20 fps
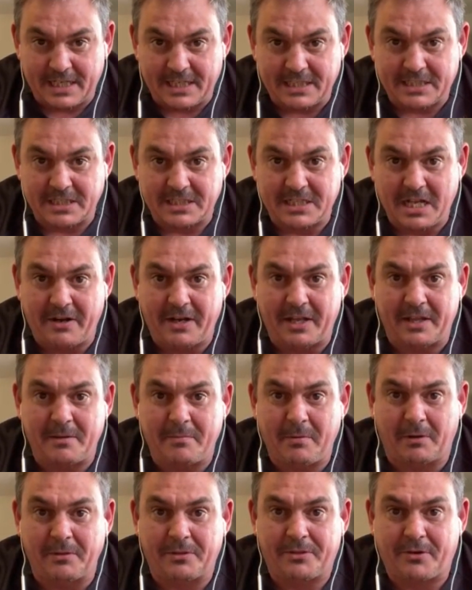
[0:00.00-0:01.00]
He says, Derek, they
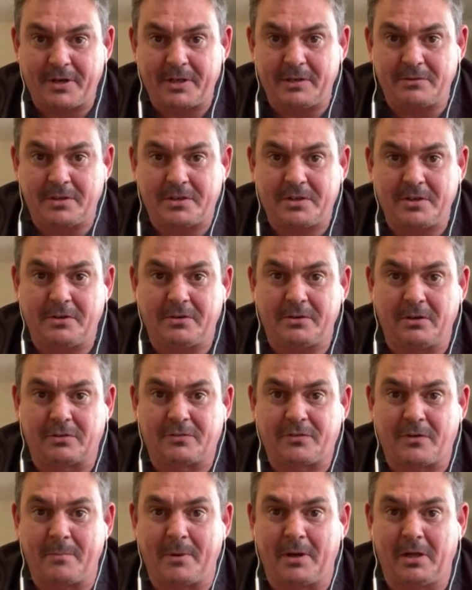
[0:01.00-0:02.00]
want €300
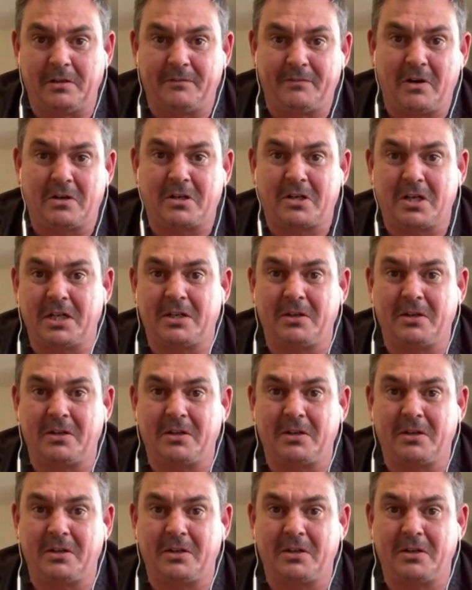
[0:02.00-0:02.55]
for a bottle of vodka.